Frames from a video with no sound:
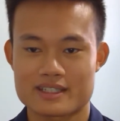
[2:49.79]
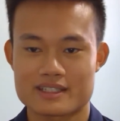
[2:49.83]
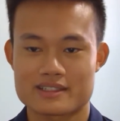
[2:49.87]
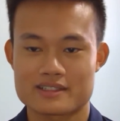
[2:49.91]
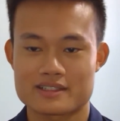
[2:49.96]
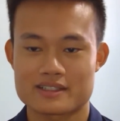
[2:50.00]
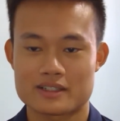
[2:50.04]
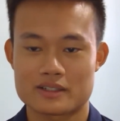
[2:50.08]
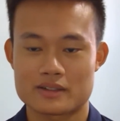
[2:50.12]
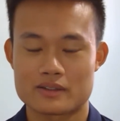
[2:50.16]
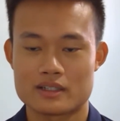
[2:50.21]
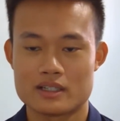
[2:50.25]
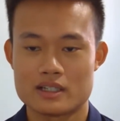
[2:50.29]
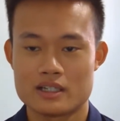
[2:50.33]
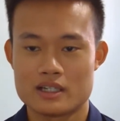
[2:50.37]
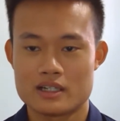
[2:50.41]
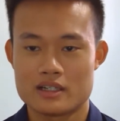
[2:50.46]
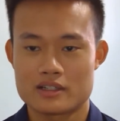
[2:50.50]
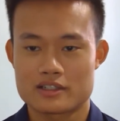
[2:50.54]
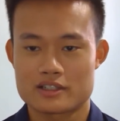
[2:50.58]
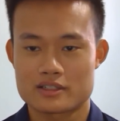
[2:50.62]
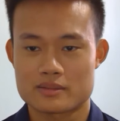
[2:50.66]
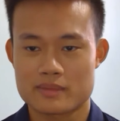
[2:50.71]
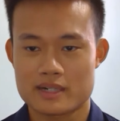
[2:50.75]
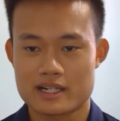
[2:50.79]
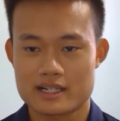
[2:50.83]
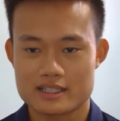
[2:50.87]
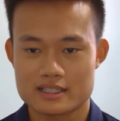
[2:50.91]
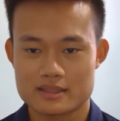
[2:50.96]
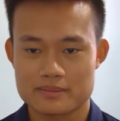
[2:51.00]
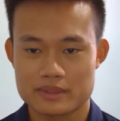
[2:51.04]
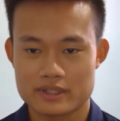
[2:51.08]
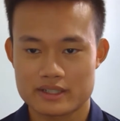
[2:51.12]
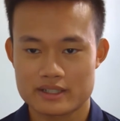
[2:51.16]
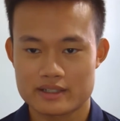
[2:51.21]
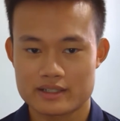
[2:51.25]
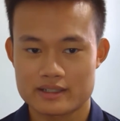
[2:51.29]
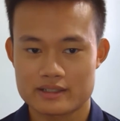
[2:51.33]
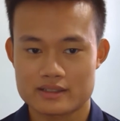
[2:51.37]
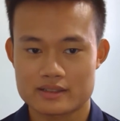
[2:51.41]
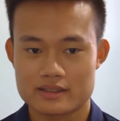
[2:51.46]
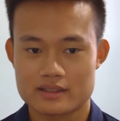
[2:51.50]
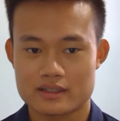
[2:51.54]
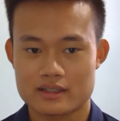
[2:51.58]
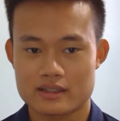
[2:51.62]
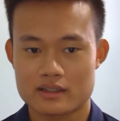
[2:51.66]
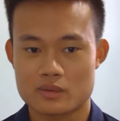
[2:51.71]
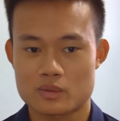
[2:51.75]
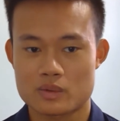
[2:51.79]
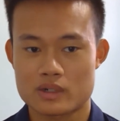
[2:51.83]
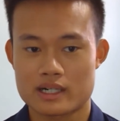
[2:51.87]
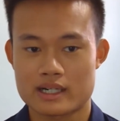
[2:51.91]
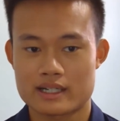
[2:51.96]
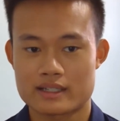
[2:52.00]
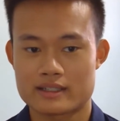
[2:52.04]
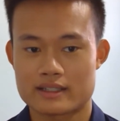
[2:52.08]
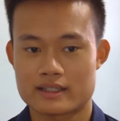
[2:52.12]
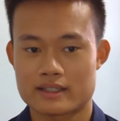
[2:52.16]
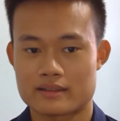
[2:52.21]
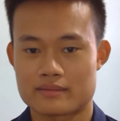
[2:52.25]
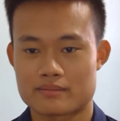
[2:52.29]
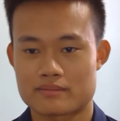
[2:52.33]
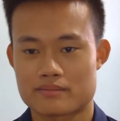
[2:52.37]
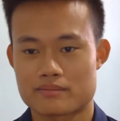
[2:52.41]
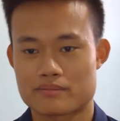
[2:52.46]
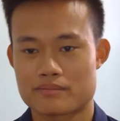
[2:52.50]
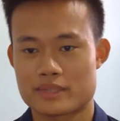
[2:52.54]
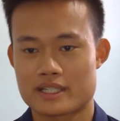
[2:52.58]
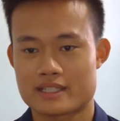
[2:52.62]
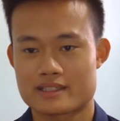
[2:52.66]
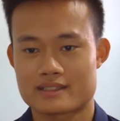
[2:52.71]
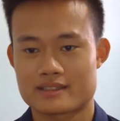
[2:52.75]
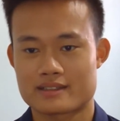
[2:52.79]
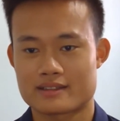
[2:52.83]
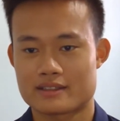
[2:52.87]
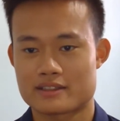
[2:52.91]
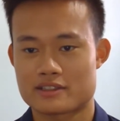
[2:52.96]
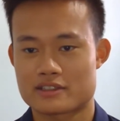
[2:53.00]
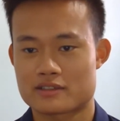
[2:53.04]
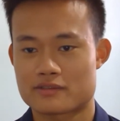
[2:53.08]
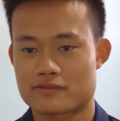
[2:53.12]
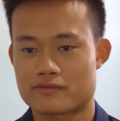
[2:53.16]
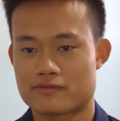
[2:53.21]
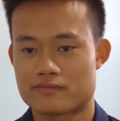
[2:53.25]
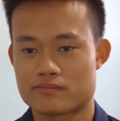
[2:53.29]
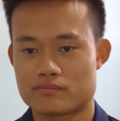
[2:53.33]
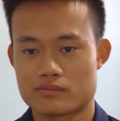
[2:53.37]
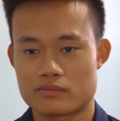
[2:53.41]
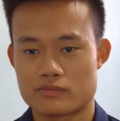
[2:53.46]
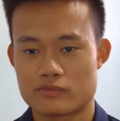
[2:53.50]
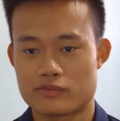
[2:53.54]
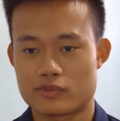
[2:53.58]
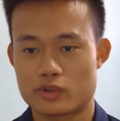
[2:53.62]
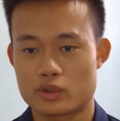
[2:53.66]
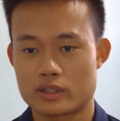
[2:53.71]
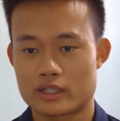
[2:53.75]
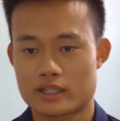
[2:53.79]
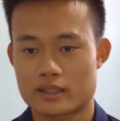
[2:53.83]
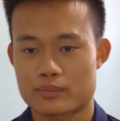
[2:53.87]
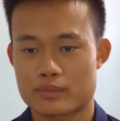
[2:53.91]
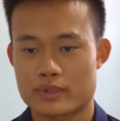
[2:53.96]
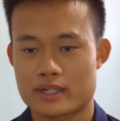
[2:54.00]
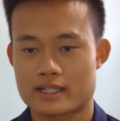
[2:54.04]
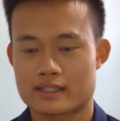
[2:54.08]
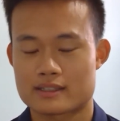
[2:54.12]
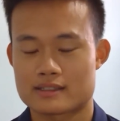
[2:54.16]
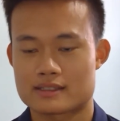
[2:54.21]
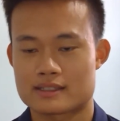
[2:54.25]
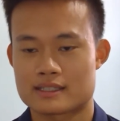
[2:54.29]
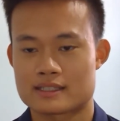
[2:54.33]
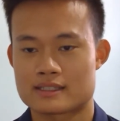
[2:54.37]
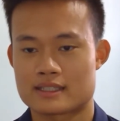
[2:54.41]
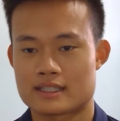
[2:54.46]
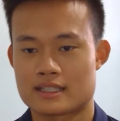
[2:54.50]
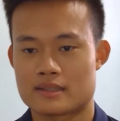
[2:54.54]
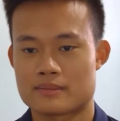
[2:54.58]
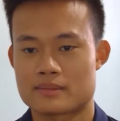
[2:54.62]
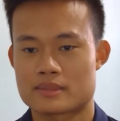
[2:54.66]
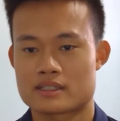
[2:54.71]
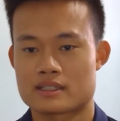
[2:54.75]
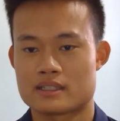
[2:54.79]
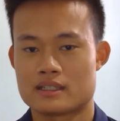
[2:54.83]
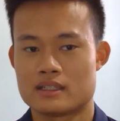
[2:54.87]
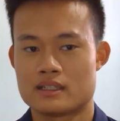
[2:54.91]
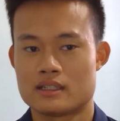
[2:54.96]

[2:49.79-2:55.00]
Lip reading: So just my experience on what I did, basically just full length practice exams.